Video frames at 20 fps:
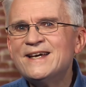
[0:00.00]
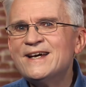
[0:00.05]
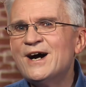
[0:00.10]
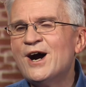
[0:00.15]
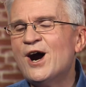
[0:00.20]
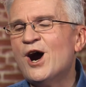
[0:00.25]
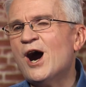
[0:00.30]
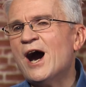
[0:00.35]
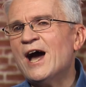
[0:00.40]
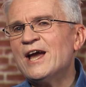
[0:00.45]

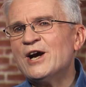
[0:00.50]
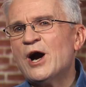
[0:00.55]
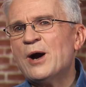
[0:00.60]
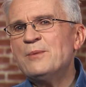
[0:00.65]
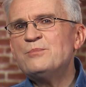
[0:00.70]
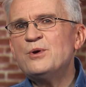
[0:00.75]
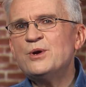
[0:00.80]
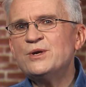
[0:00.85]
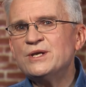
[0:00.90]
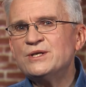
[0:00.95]
Hi, I'm
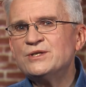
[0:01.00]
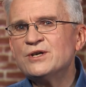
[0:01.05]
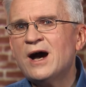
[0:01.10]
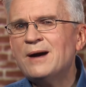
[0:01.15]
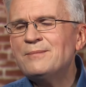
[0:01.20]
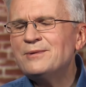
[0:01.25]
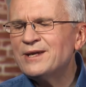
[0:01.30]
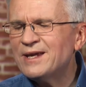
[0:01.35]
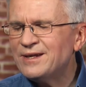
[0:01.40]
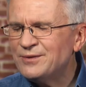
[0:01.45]
Bernie
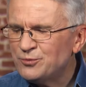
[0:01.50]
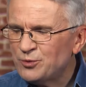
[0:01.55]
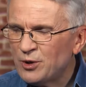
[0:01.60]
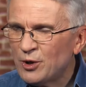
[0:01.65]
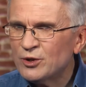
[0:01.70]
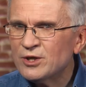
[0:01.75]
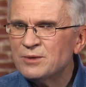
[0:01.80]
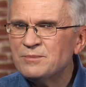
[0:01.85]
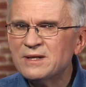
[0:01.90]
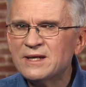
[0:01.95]
Diamond and
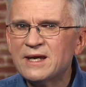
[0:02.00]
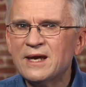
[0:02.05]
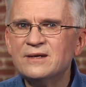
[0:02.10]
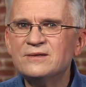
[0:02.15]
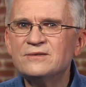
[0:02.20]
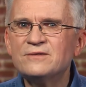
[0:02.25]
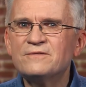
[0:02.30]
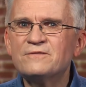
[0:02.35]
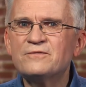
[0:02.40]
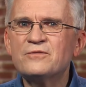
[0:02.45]
welcome again
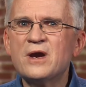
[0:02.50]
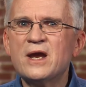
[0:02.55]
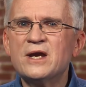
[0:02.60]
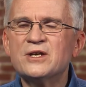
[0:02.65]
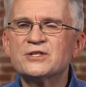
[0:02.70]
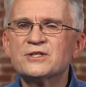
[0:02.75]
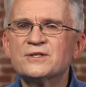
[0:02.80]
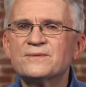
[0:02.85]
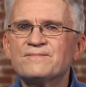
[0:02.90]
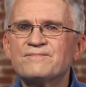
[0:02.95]
to
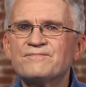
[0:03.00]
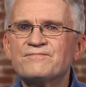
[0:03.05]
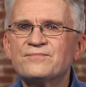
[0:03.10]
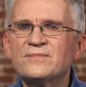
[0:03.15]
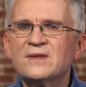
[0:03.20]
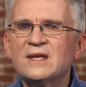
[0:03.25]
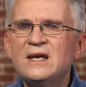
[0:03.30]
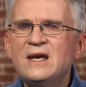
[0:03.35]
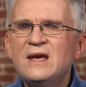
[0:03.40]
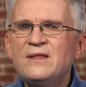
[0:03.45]
Fresh.
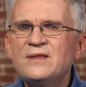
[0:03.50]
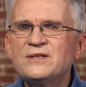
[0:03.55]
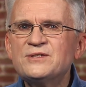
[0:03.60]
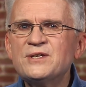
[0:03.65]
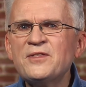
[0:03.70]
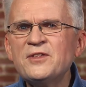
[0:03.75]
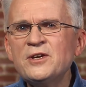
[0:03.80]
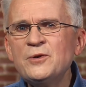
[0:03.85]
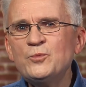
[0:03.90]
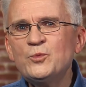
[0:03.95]
There's
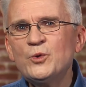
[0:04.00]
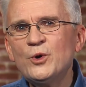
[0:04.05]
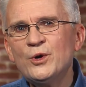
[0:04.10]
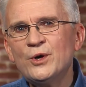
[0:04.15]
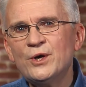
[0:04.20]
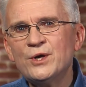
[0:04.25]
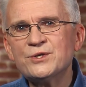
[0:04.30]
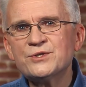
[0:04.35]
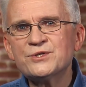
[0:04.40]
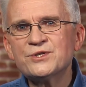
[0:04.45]
nothing
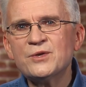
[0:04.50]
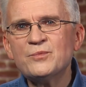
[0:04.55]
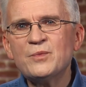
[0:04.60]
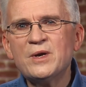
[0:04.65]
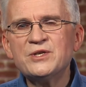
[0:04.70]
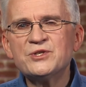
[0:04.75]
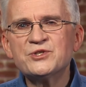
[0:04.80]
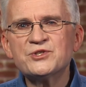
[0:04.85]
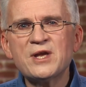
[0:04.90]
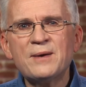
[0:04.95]
worse than
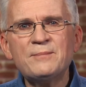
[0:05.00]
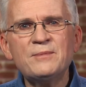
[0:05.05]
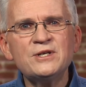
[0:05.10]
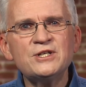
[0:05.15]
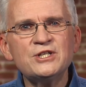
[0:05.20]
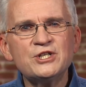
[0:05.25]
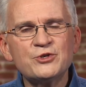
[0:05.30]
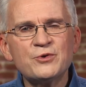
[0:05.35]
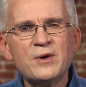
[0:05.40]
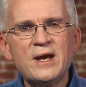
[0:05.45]
when someone
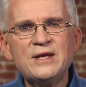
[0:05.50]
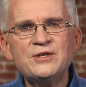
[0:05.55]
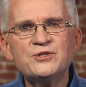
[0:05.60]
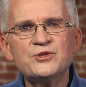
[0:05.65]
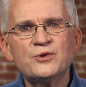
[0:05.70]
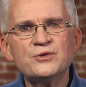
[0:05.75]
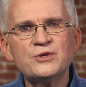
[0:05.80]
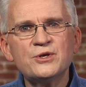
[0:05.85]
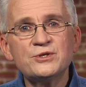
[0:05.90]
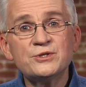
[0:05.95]
treads
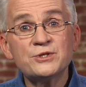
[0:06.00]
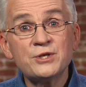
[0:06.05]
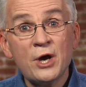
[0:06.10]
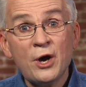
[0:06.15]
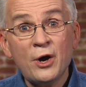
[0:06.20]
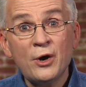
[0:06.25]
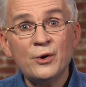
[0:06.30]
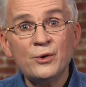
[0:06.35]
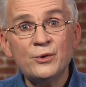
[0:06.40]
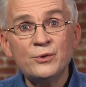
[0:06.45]
on your
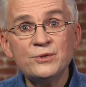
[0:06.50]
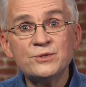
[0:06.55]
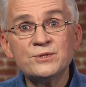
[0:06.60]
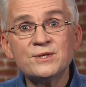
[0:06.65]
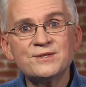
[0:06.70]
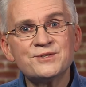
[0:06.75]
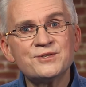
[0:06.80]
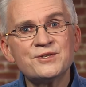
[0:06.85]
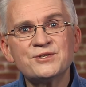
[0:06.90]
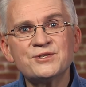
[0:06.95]
toes,
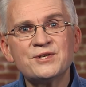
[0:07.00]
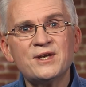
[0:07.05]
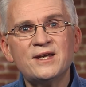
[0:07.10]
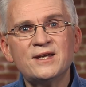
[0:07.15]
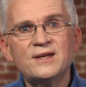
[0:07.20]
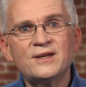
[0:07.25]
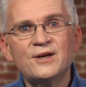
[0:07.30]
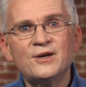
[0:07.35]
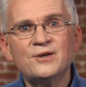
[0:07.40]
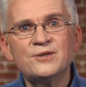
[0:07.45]
as the saying
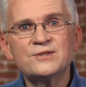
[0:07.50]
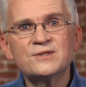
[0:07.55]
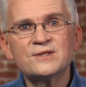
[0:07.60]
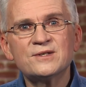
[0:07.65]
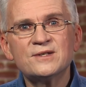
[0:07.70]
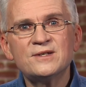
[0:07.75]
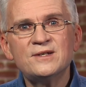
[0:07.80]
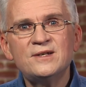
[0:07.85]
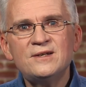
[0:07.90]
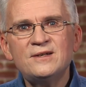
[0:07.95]
goes.
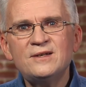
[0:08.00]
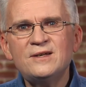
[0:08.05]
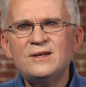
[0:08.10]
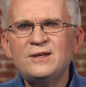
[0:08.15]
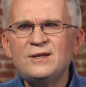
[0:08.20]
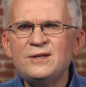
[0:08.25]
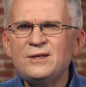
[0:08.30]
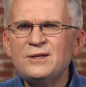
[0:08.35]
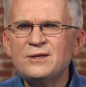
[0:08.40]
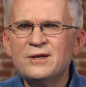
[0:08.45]

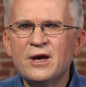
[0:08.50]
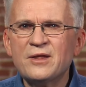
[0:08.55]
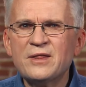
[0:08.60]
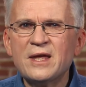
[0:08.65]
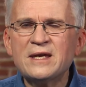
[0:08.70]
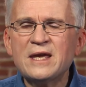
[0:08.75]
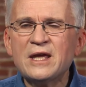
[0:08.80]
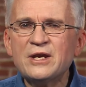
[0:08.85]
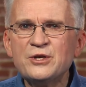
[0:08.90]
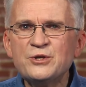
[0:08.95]
You know, they
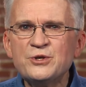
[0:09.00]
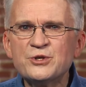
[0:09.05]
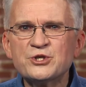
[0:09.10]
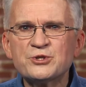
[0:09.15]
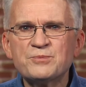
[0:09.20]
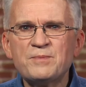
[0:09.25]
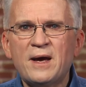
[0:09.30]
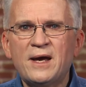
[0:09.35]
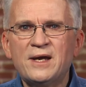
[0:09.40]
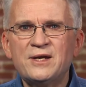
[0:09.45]
get in your
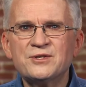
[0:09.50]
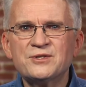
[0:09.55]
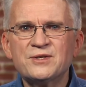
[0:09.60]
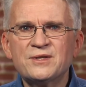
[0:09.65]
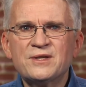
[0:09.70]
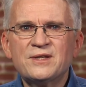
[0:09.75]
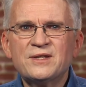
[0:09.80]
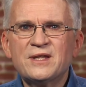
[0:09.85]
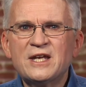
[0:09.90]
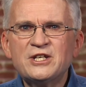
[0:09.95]
space.
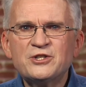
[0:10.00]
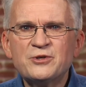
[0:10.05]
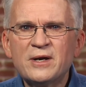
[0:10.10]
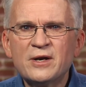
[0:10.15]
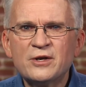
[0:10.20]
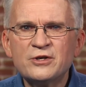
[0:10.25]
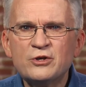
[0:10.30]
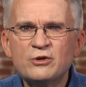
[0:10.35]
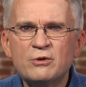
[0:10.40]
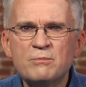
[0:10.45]
They tread
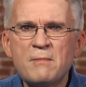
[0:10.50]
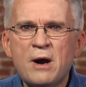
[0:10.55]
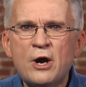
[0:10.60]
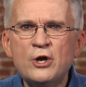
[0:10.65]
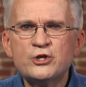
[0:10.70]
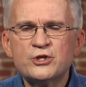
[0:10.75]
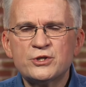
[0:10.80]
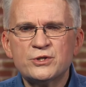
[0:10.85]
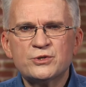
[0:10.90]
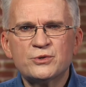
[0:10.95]
on your
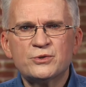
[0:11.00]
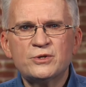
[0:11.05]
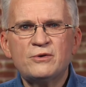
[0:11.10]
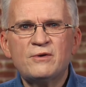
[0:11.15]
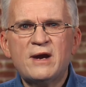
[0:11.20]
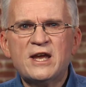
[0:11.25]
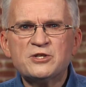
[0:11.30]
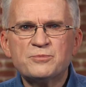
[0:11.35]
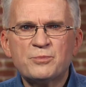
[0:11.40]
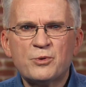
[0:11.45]
emotions or your
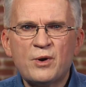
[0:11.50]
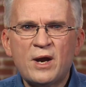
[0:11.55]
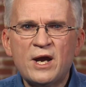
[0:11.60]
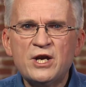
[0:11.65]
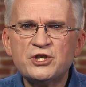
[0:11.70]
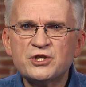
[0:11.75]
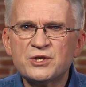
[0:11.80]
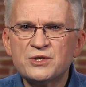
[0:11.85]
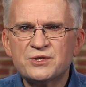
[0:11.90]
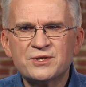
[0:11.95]

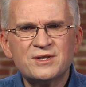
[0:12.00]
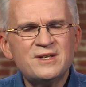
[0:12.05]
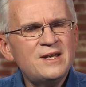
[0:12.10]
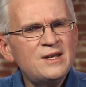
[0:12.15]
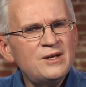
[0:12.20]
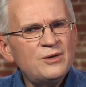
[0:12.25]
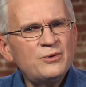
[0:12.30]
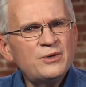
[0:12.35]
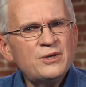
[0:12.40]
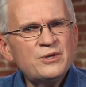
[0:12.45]
aspirations
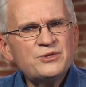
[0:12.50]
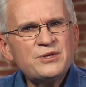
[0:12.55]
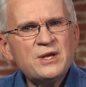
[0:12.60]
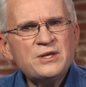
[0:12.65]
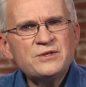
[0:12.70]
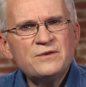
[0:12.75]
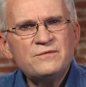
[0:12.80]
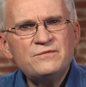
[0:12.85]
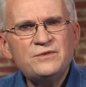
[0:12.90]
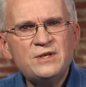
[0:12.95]
or your
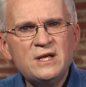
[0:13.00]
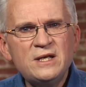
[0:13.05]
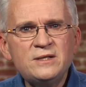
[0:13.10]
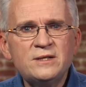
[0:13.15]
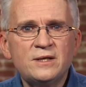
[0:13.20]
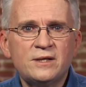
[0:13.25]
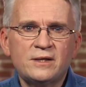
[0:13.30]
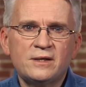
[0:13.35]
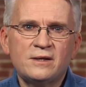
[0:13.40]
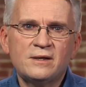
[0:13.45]
sense of
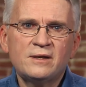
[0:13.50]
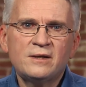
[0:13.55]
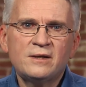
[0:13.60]
dignity.